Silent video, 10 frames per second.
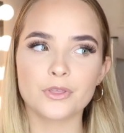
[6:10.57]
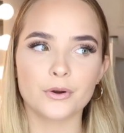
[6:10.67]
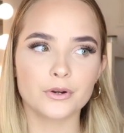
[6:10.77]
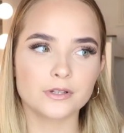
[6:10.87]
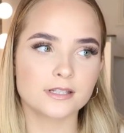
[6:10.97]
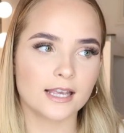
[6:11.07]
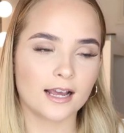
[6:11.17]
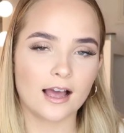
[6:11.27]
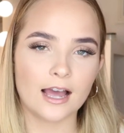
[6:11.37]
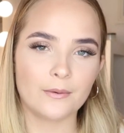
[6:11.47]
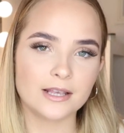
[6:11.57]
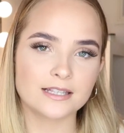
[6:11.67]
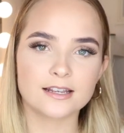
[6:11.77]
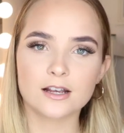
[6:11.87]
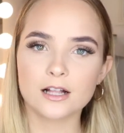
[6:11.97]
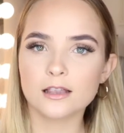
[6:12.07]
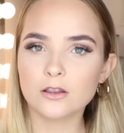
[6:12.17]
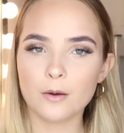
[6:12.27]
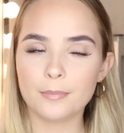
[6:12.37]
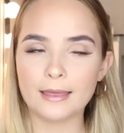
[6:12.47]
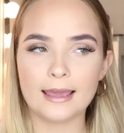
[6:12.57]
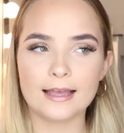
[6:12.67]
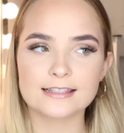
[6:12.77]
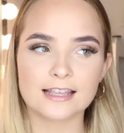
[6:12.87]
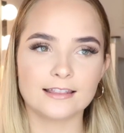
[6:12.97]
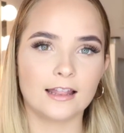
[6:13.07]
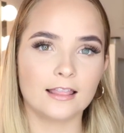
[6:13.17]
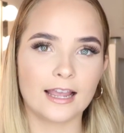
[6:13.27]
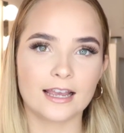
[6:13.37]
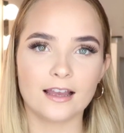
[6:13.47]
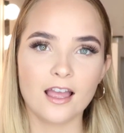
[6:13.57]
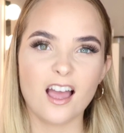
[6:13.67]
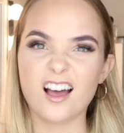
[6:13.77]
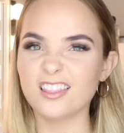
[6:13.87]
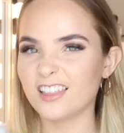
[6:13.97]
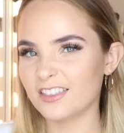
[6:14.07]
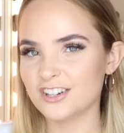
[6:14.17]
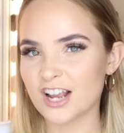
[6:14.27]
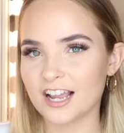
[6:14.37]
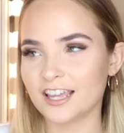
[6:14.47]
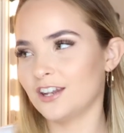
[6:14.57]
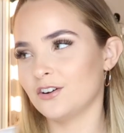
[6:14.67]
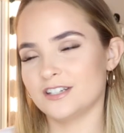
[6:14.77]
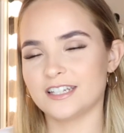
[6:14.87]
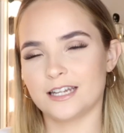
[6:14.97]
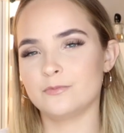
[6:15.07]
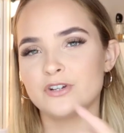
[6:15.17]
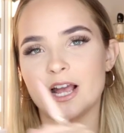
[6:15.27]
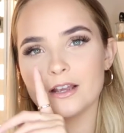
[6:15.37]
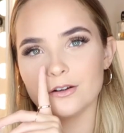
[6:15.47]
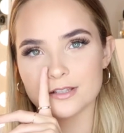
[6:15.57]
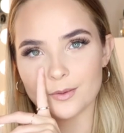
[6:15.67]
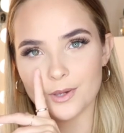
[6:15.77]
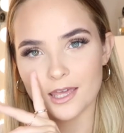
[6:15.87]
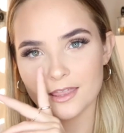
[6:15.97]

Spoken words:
those like high-waisted culotte pants and then like a leather jacket or a denim jacket or something.